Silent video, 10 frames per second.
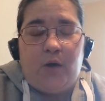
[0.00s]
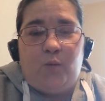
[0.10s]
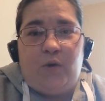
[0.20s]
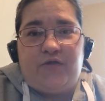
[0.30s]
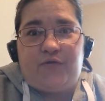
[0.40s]

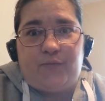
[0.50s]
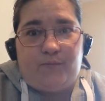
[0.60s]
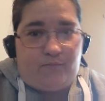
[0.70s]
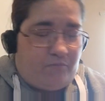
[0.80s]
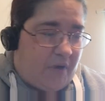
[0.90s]
with
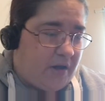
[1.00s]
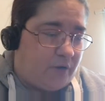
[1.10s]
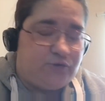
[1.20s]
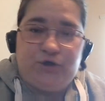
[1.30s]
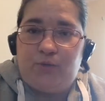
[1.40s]
my
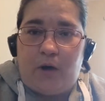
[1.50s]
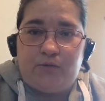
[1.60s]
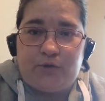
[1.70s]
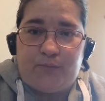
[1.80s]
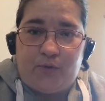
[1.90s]
own 2
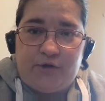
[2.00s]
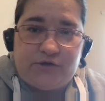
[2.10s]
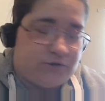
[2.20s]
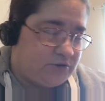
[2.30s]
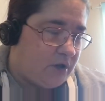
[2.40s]
older
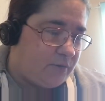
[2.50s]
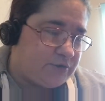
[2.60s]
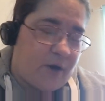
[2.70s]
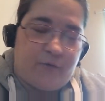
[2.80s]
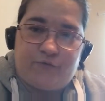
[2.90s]
boys. I was
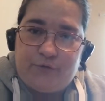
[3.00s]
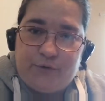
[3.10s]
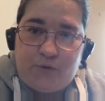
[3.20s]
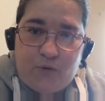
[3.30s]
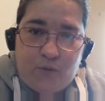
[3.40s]
going through
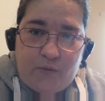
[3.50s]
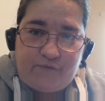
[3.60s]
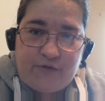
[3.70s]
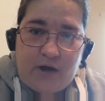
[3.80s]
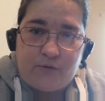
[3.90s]
court
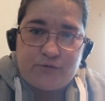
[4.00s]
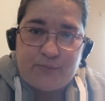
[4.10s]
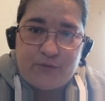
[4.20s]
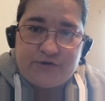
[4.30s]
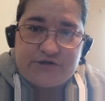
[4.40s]
with the older
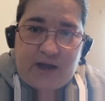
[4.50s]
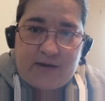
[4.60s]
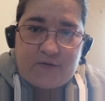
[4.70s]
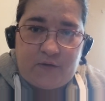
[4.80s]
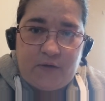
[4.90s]
boy's
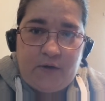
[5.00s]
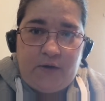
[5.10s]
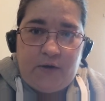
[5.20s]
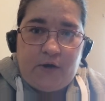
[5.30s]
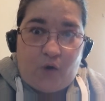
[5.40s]
dad,
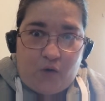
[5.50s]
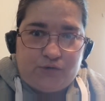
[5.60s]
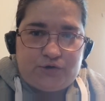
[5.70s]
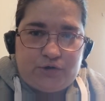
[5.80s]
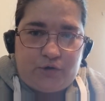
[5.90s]

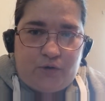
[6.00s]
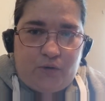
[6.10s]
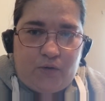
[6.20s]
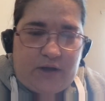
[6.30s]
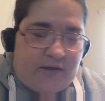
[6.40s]
constant
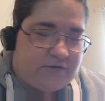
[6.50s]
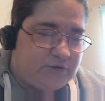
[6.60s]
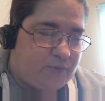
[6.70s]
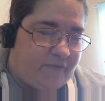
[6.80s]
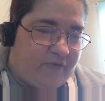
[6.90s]
court
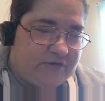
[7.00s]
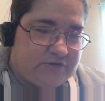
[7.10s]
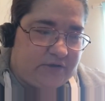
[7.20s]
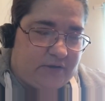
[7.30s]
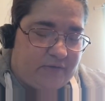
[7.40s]
cases with
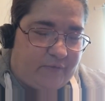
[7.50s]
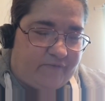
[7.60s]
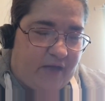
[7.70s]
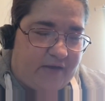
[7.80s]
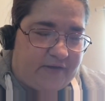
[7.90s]

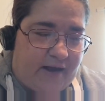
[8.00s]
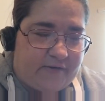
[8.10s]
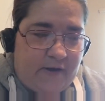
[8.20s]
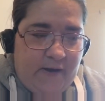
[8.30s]
their dad.